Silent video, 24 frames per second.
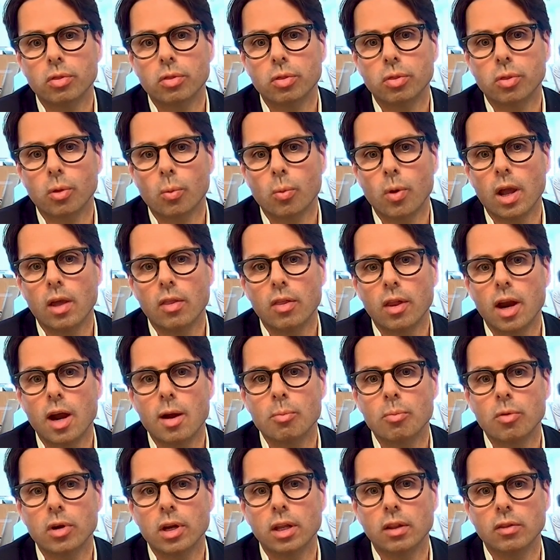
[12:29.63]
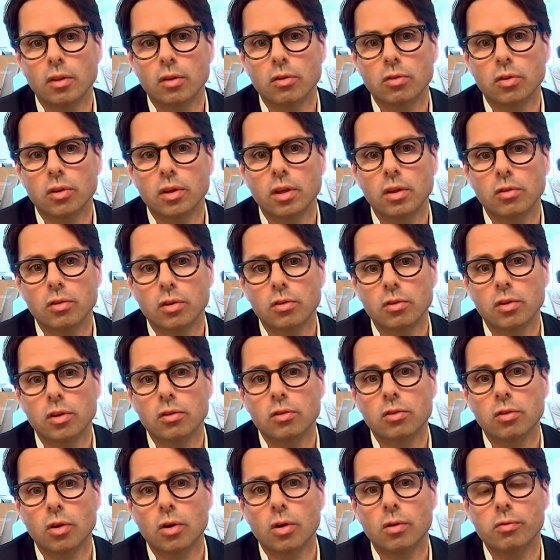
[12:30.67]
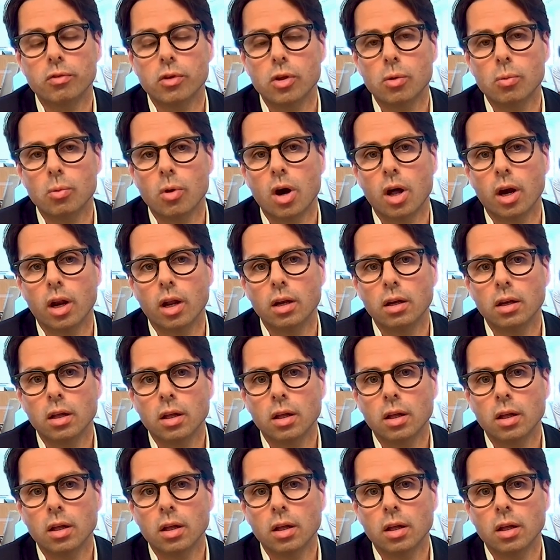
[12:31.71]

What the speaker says: the way that I'm reading this lease? Is this your view on it?